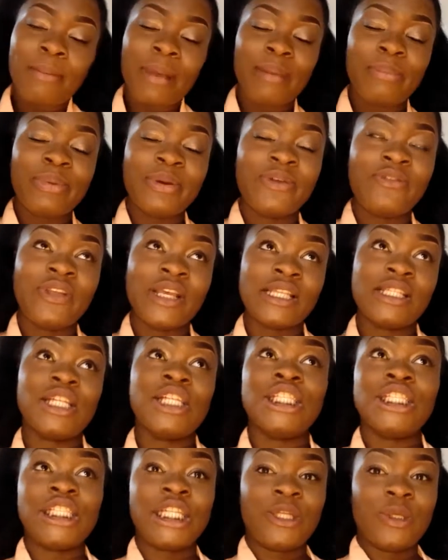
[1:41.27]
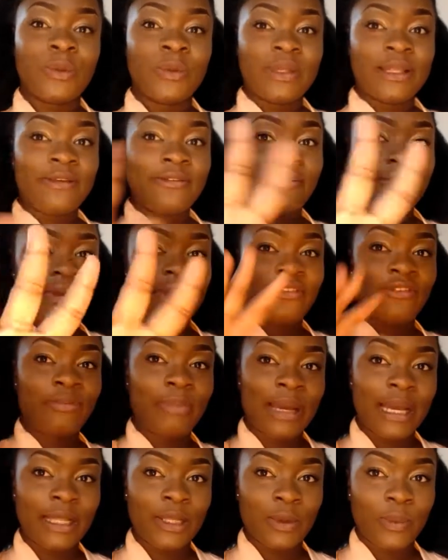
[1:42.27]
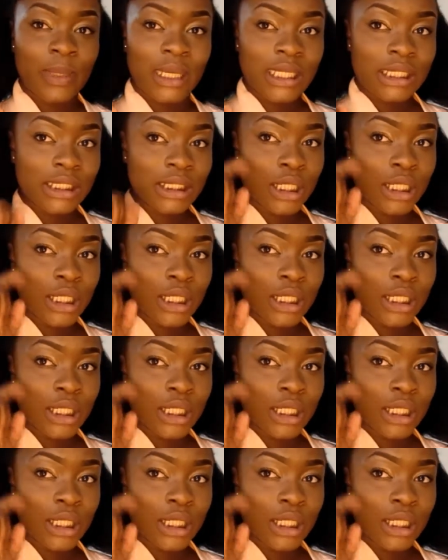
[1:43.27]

my birthday is on January the 5th, by the way.